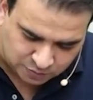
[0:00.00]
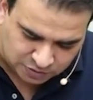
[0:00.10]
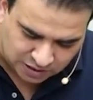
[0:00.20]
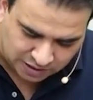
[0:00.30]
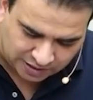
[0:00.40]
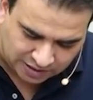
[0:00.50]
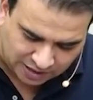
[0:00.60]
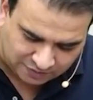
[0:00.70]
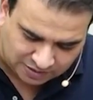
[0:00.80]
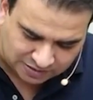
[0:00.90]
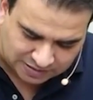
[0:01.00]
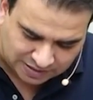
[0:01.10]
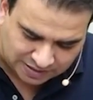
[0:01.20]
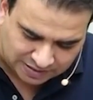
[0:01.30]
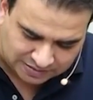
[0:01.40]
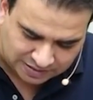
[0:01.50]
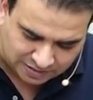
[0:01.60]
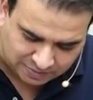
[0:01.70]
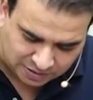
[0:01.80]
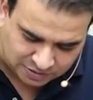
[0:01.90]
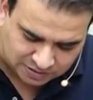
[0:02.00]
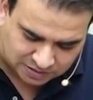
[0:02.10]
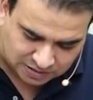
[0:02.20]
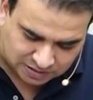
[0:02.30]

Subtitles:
which are again having the ascending and descending branches.